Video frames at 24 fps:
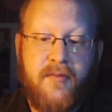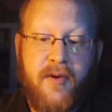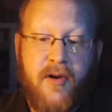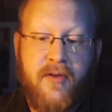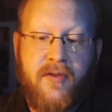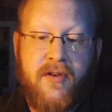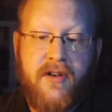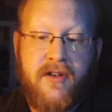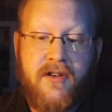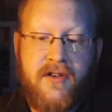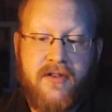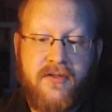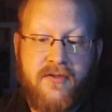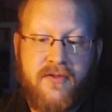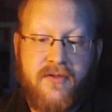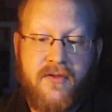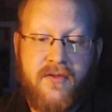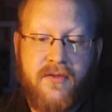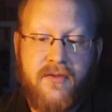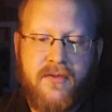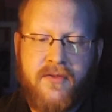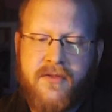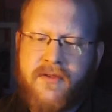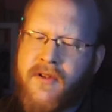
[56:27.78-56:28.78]
an opponent
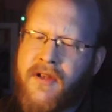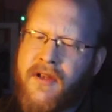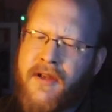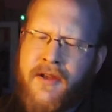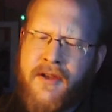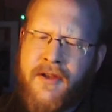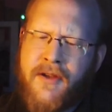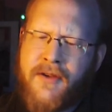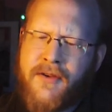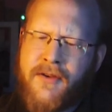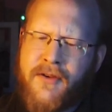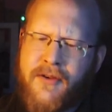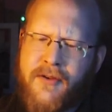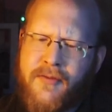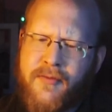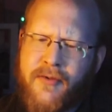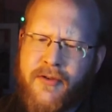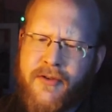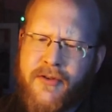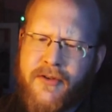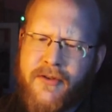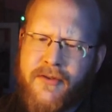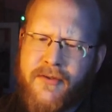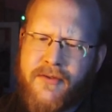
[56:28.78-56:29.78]
controls
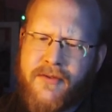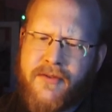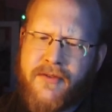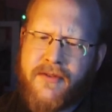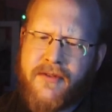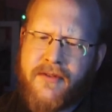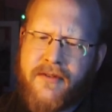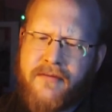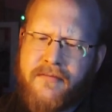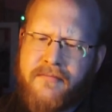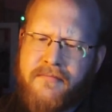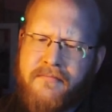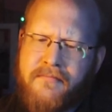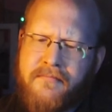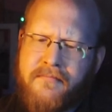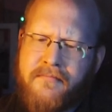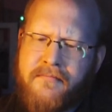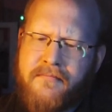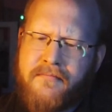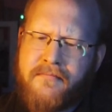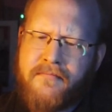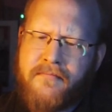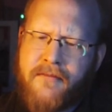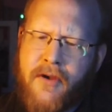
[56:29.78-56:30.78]
could produce.
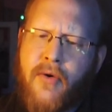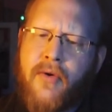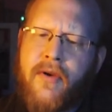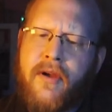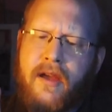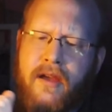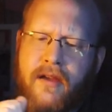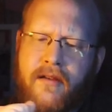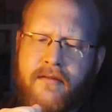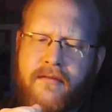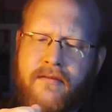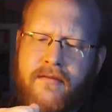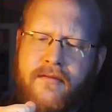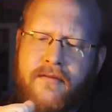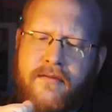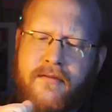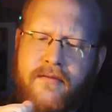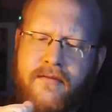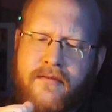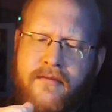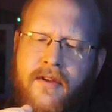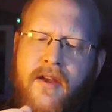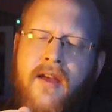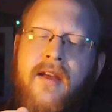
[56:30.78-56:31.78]
Okay.
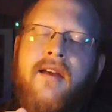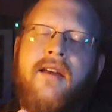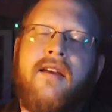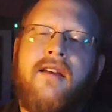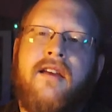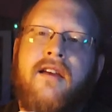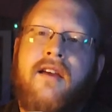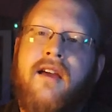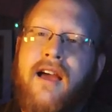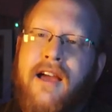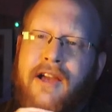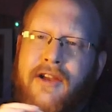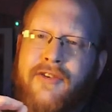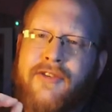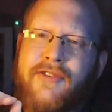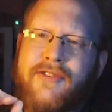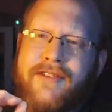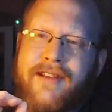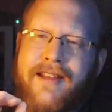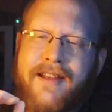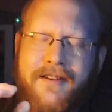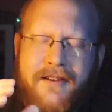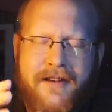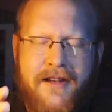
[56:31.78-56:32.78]

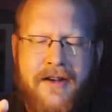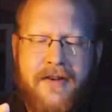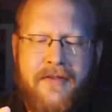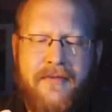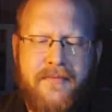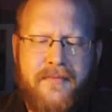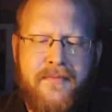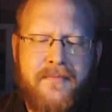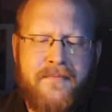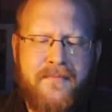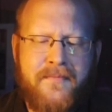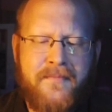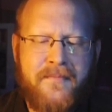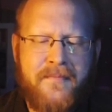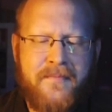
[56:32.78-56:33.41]
I understand now.